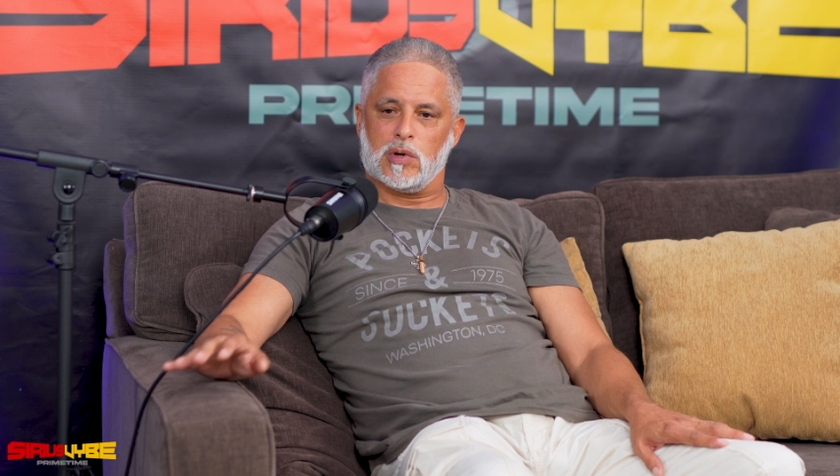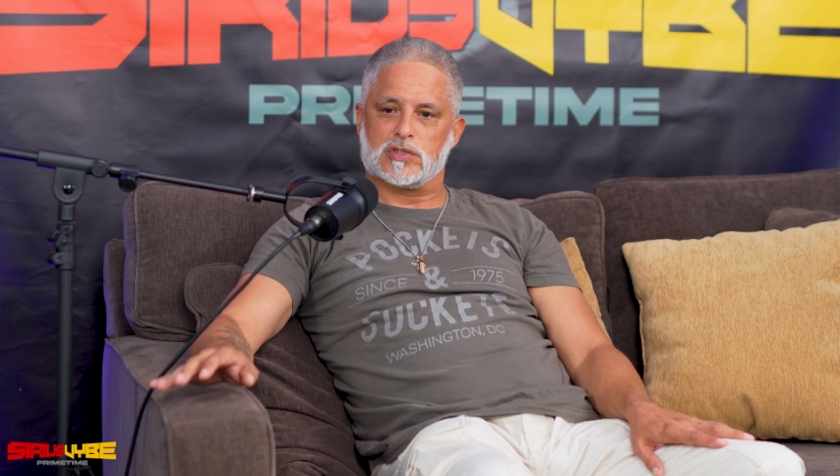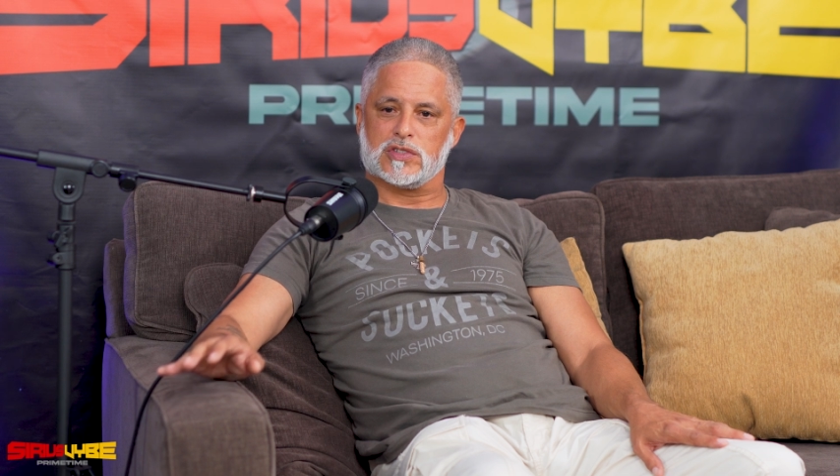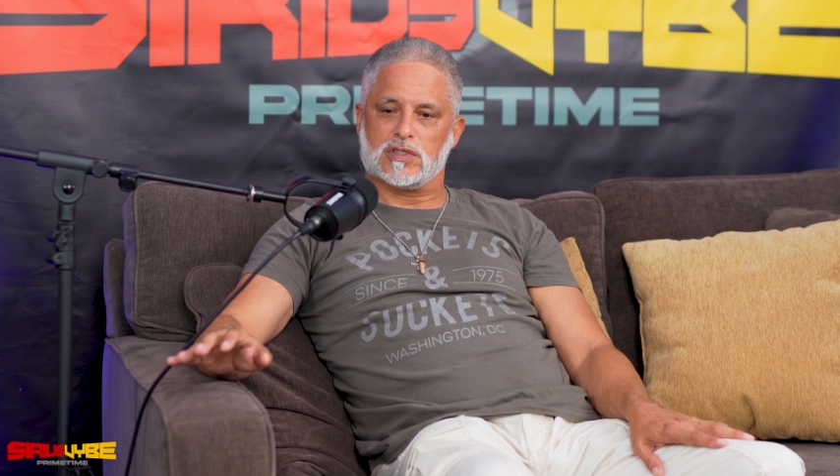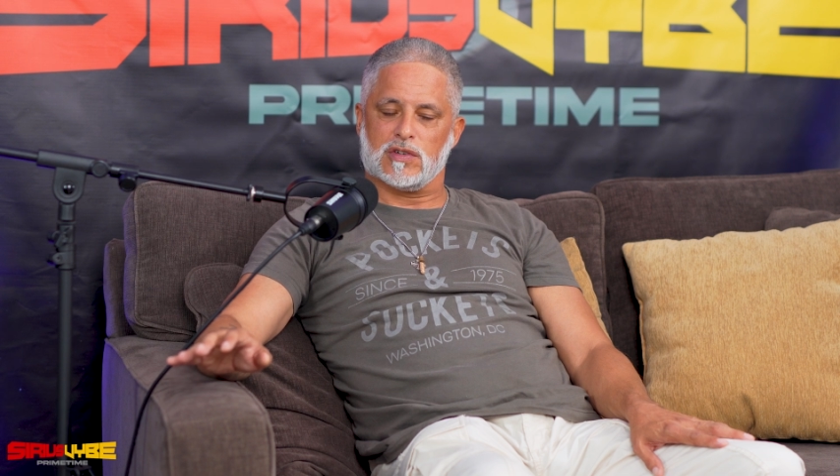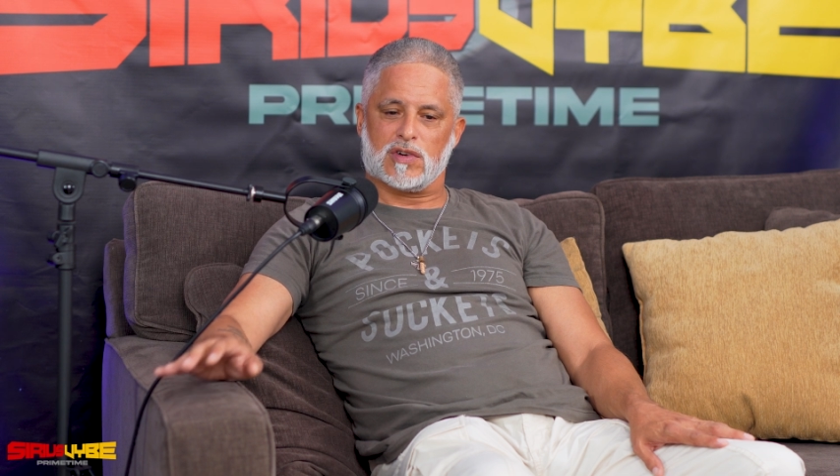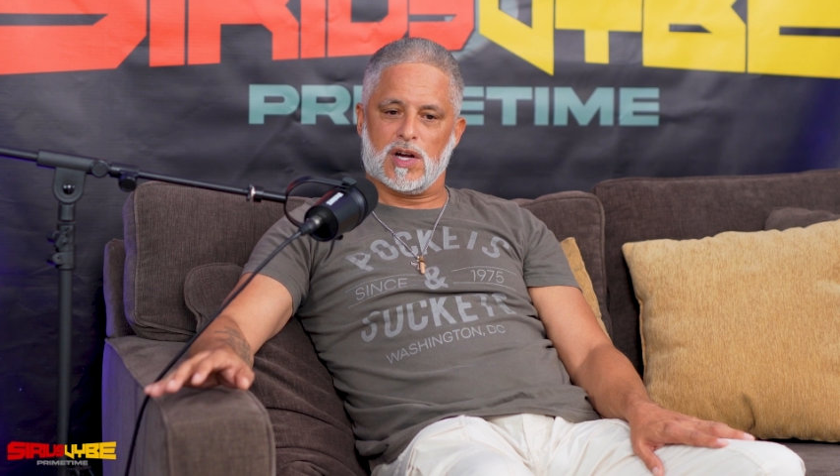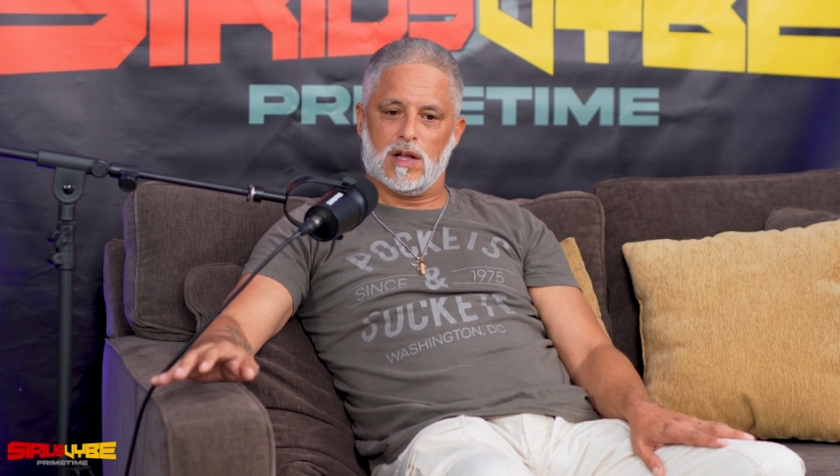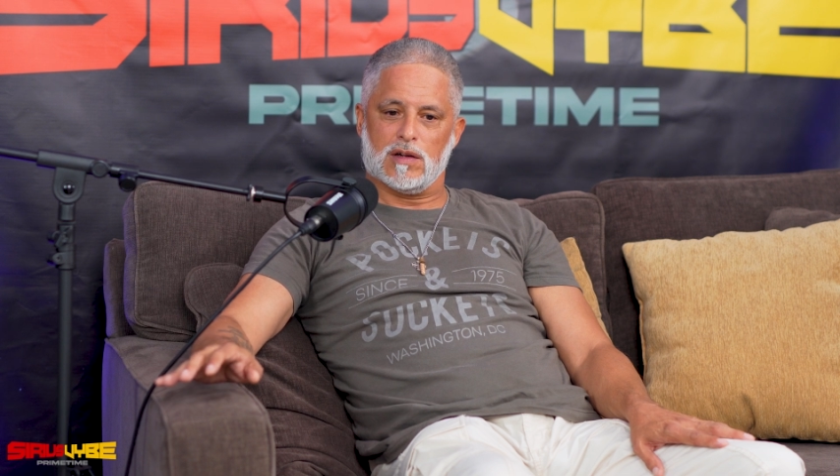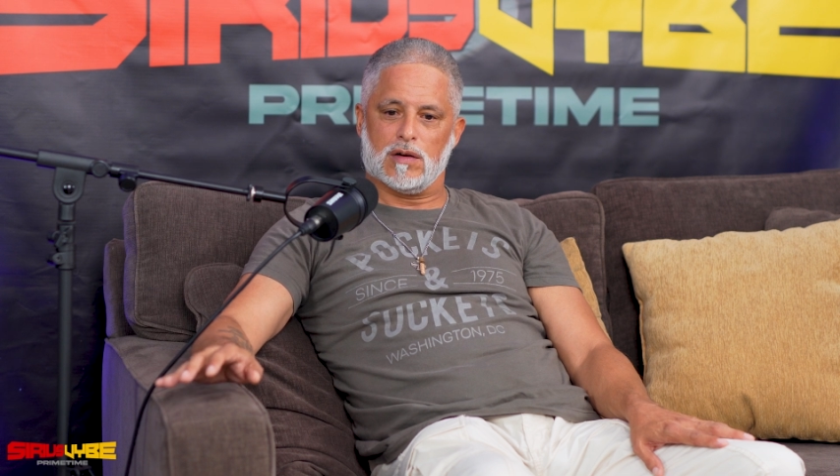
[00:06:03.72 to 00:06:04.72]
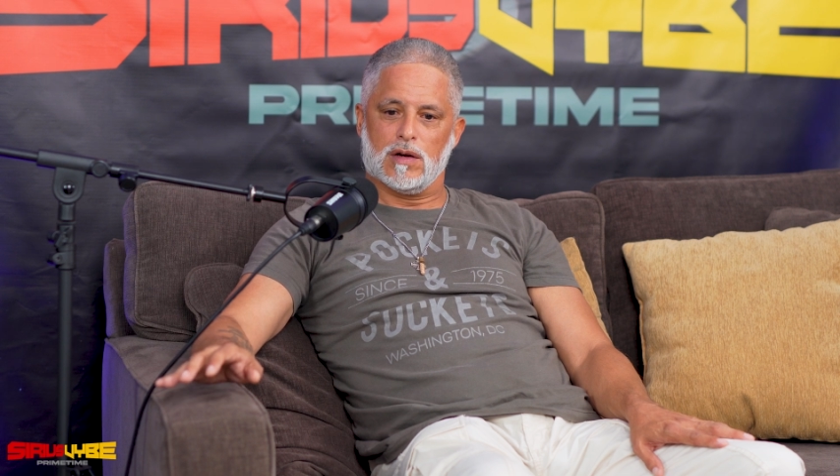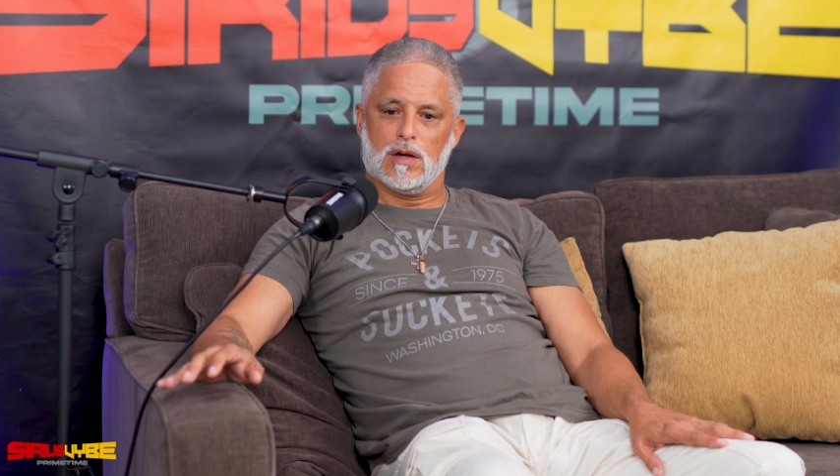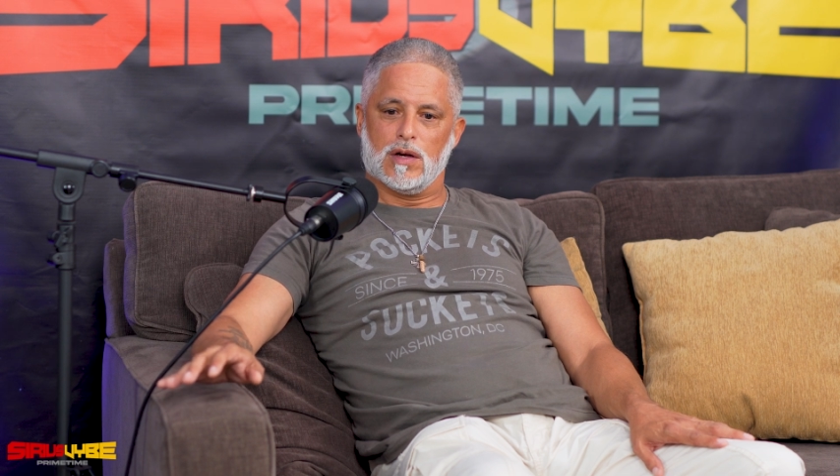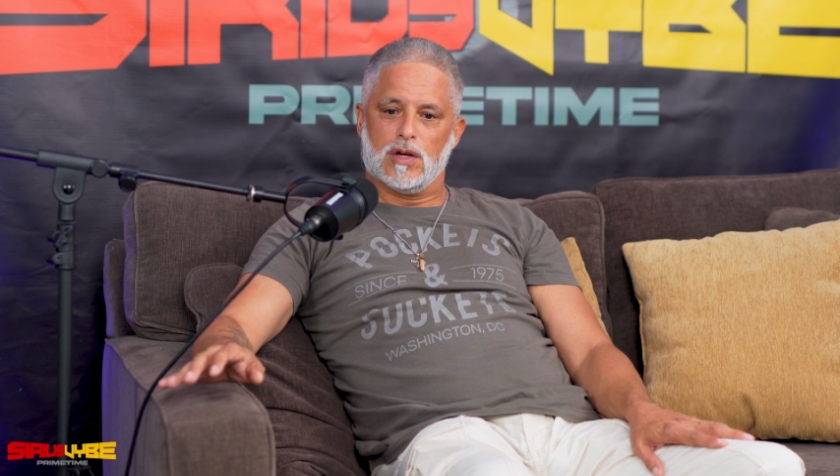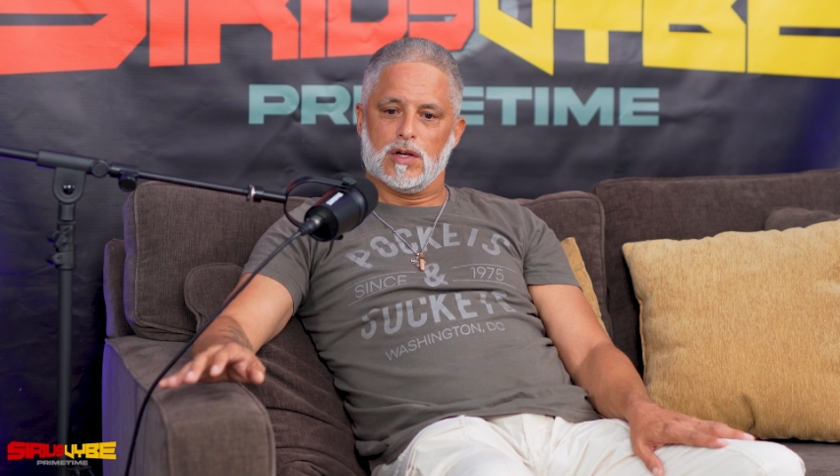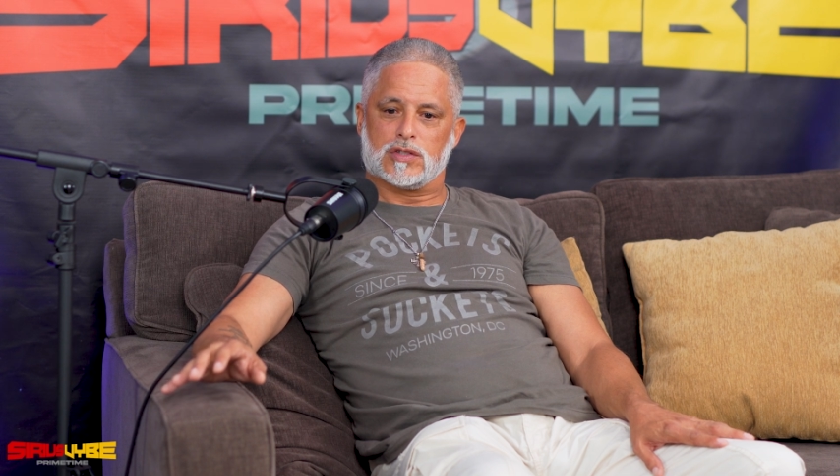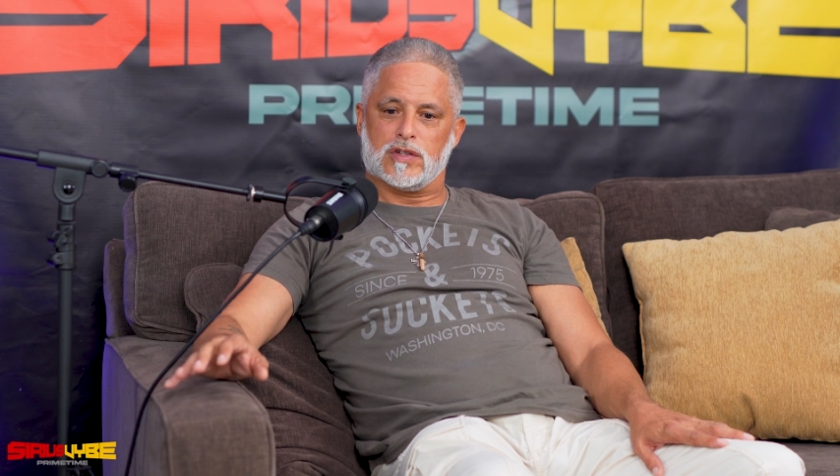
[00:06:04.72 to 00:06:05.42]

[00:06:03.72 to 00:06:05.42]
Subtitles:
persons of color. So